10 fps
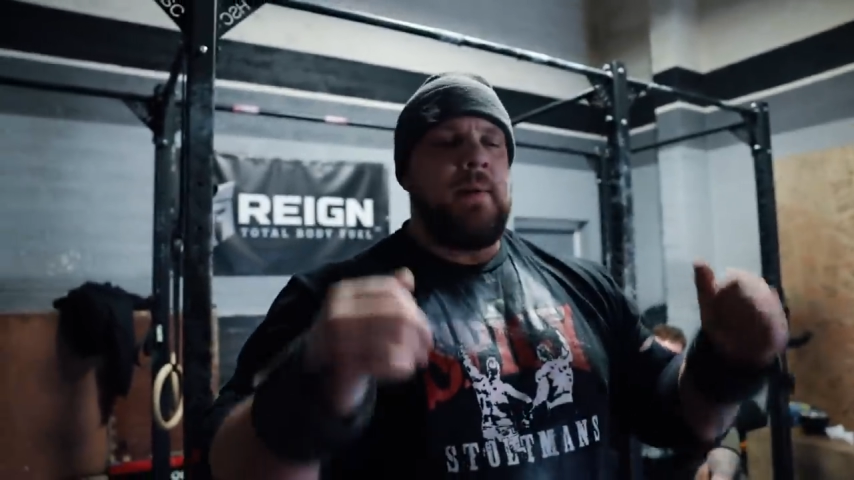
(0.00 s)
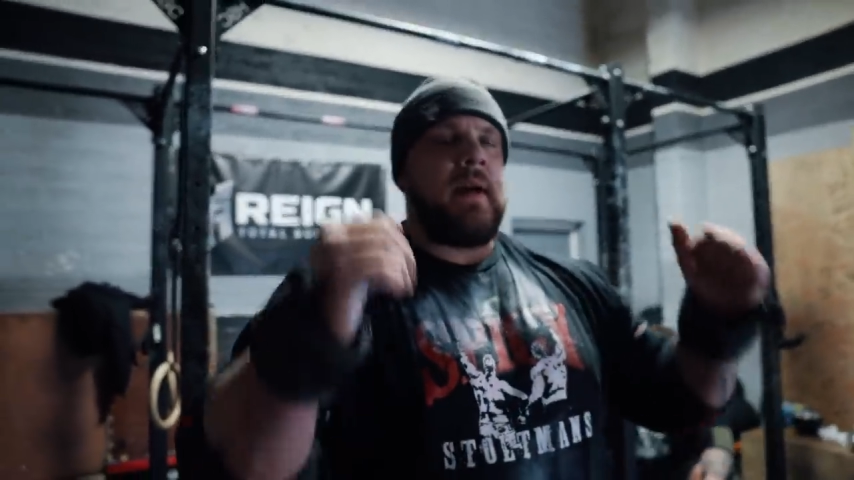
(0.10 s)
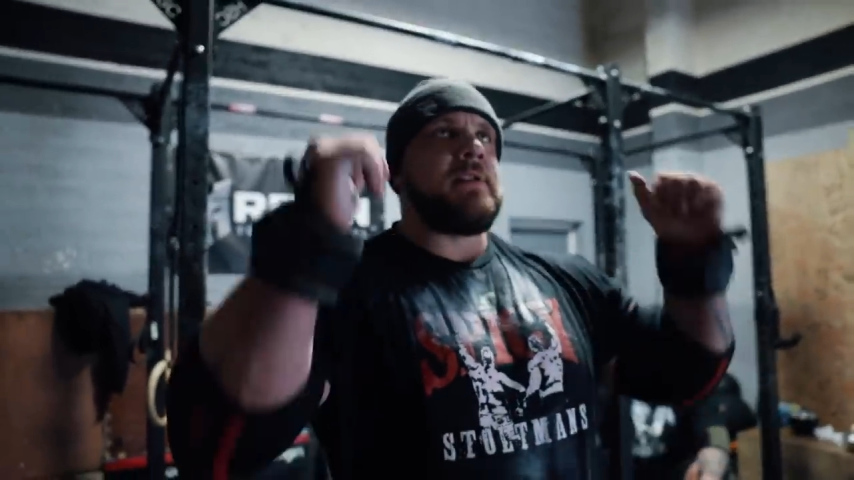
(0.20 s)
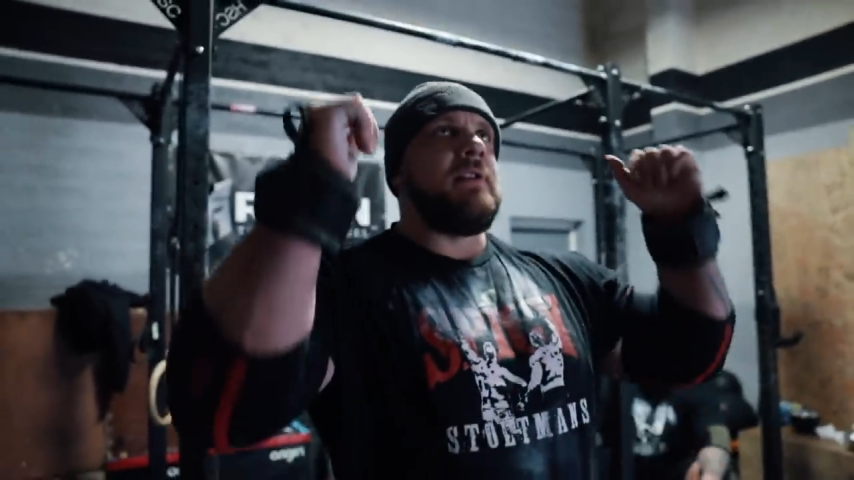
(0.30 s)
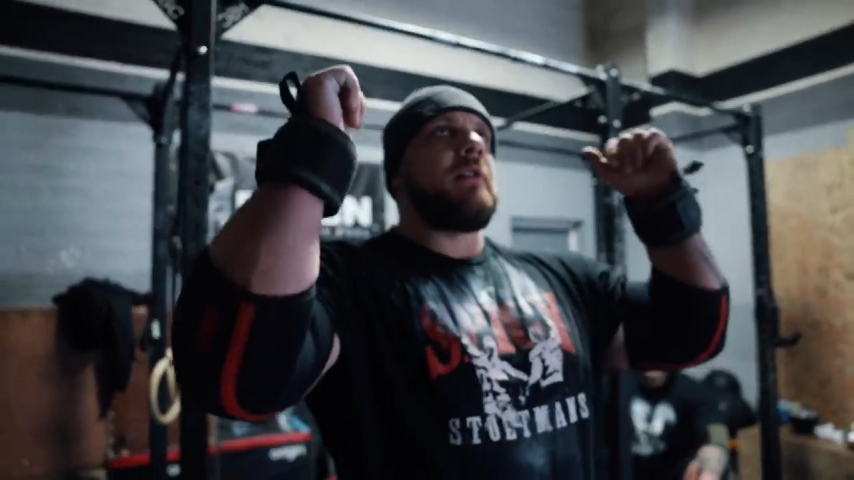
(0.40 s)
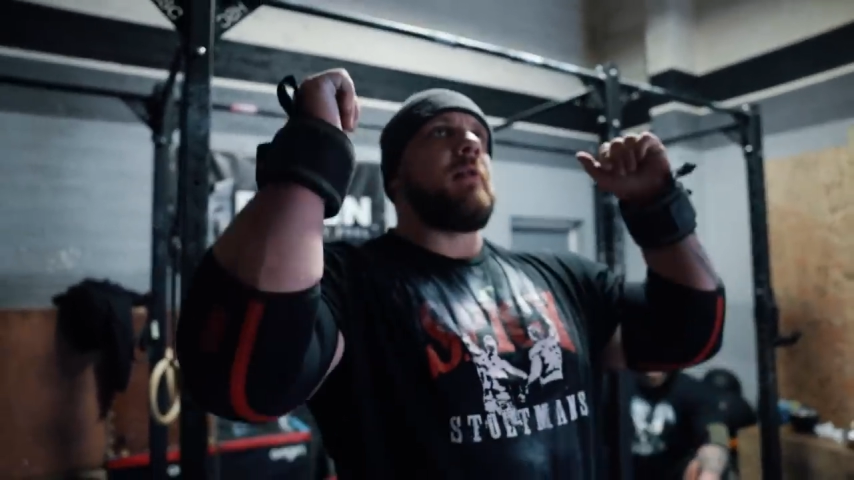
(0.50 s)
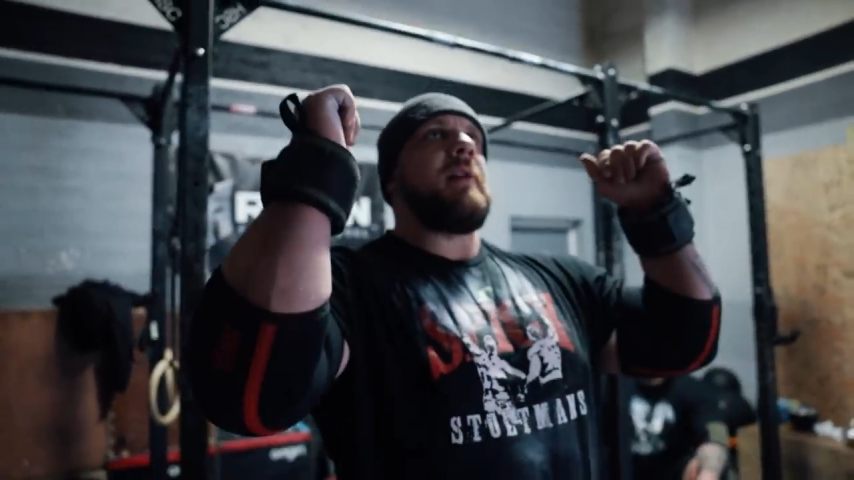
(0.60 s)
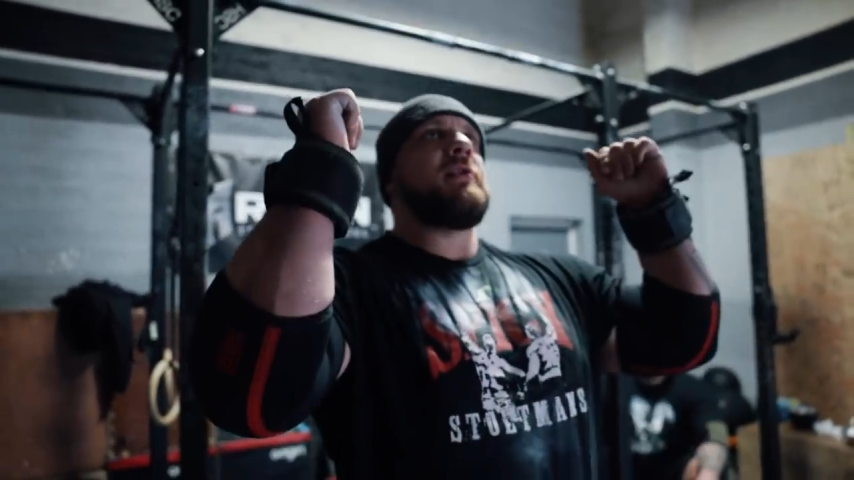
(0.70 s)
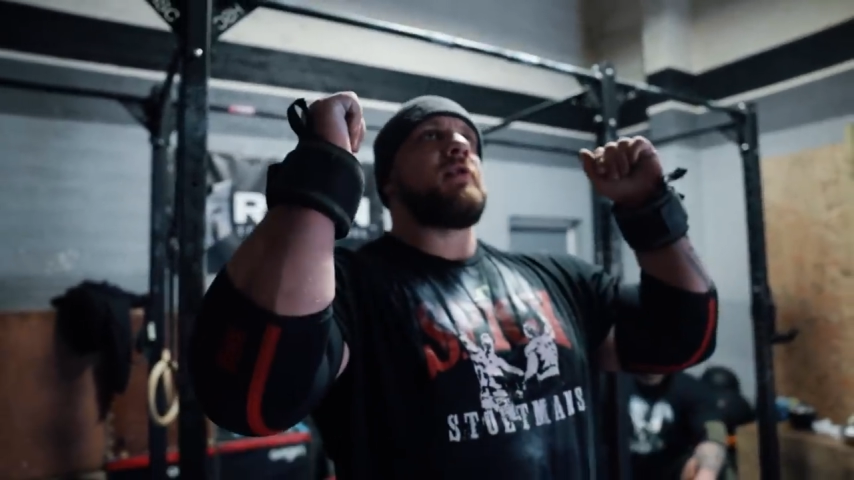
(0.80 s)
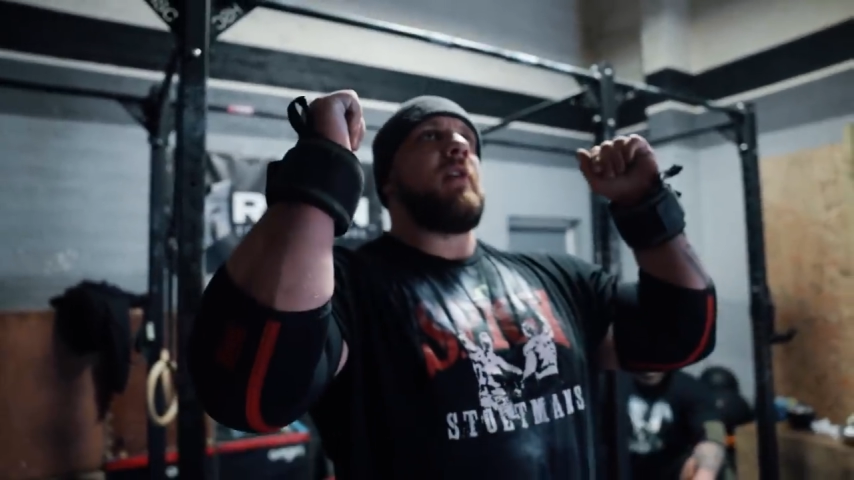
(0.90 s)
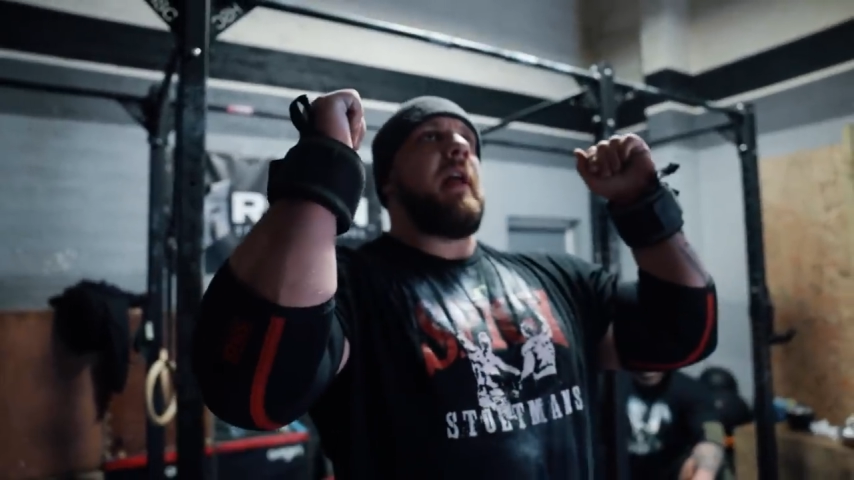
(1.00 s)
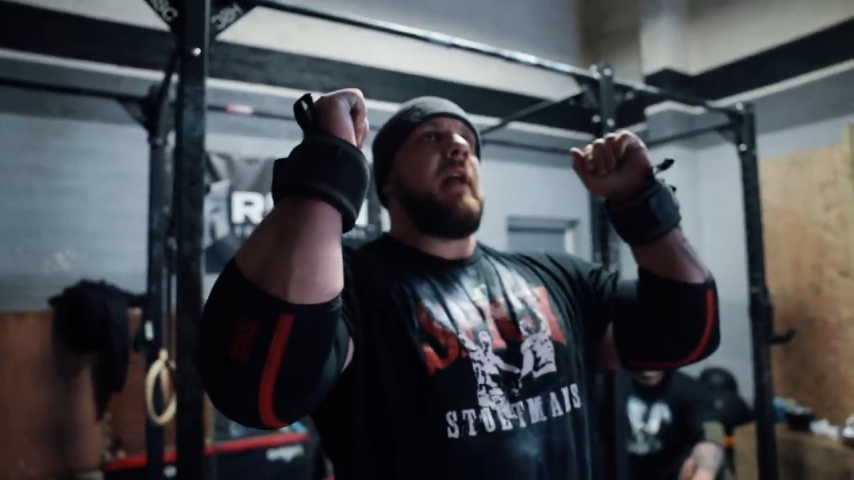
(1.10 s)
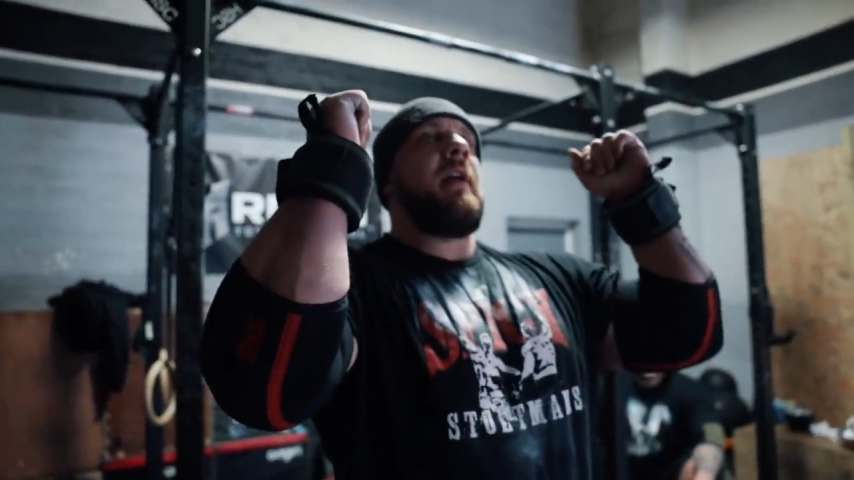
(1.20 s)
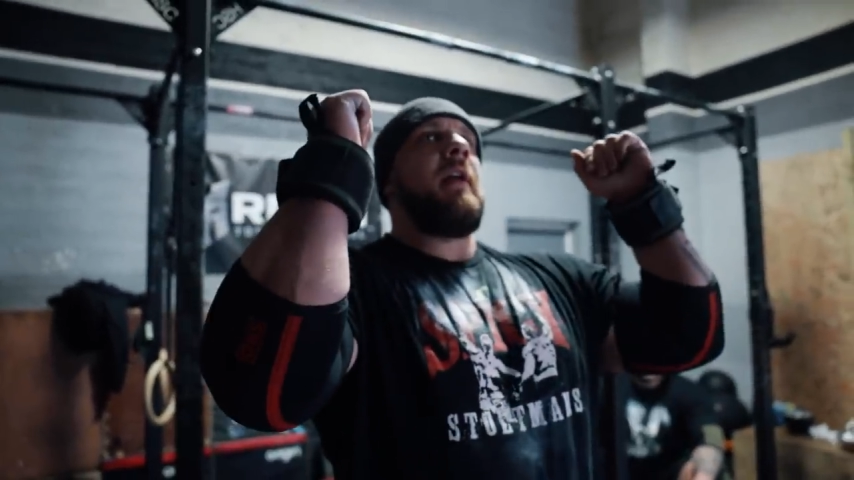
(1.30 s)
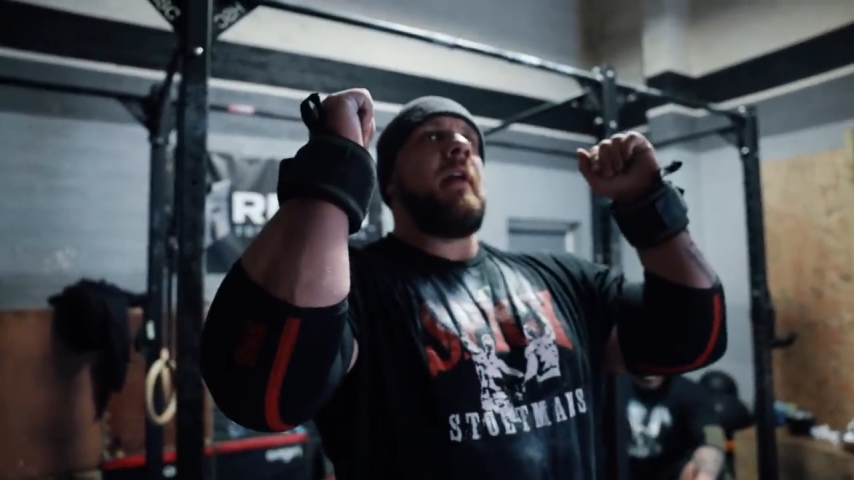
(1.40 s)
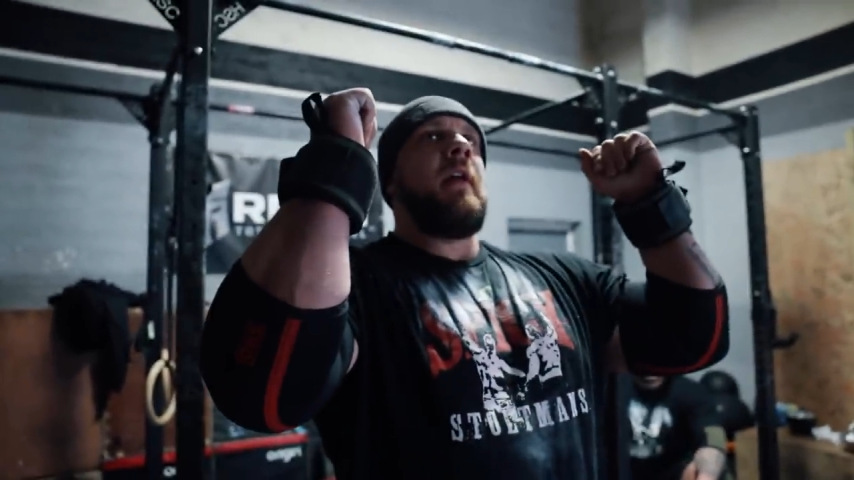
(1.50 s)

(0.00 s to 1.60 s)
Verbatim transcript: pressing, you're quite straight.